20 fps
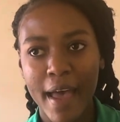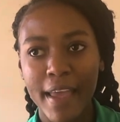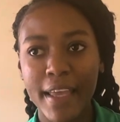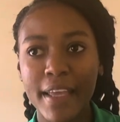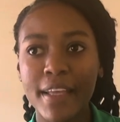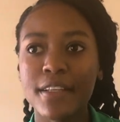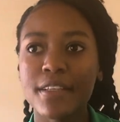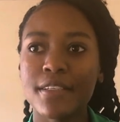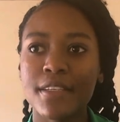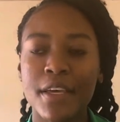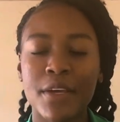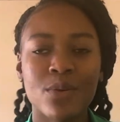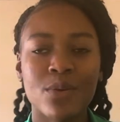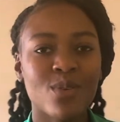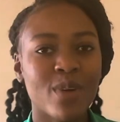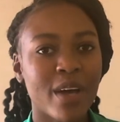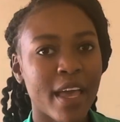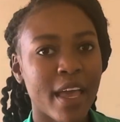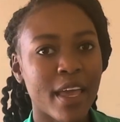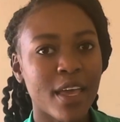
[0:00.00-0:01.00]
Indian
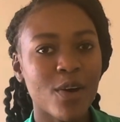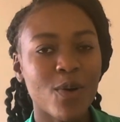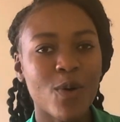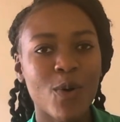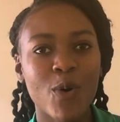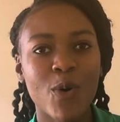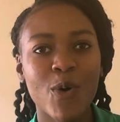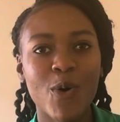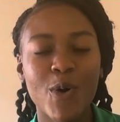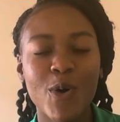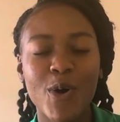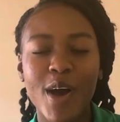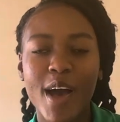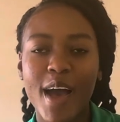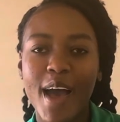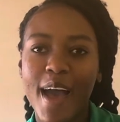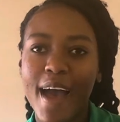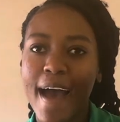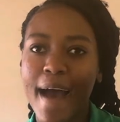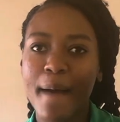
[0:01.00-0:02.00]
way or
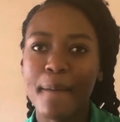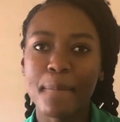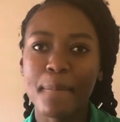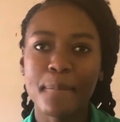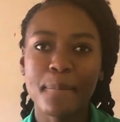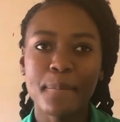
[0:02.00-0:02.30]
a